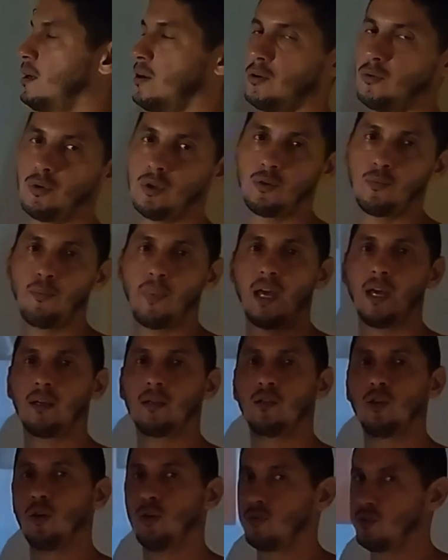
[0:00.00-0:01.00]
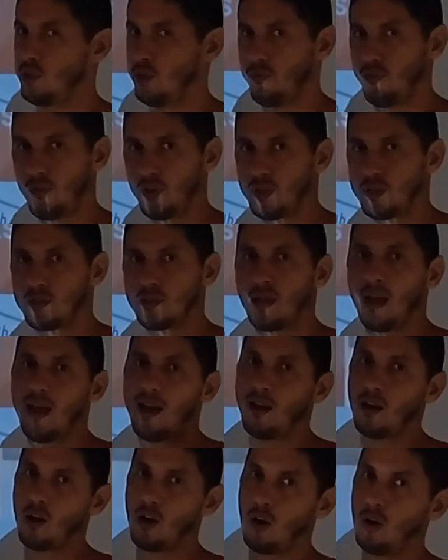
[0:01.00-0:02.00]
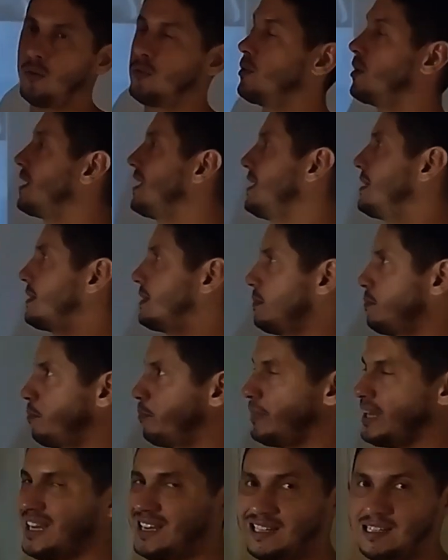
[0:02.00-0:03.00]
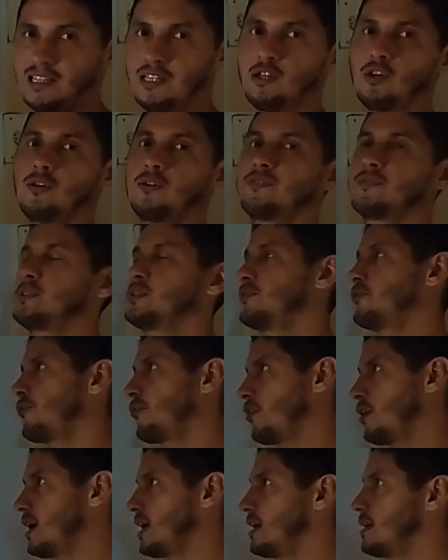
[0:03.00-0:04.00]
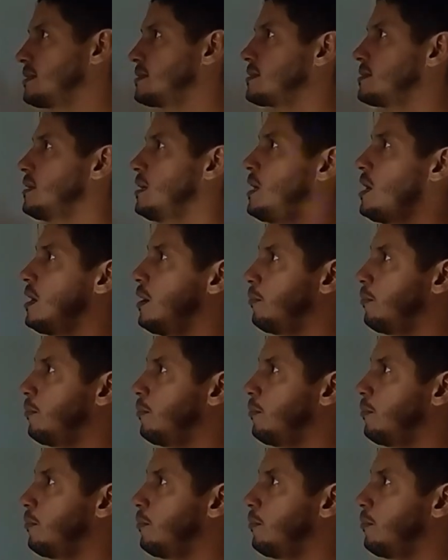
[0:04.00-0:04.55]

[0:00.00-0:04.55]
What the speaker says: Would make no difference at all in the meaning of the phrase,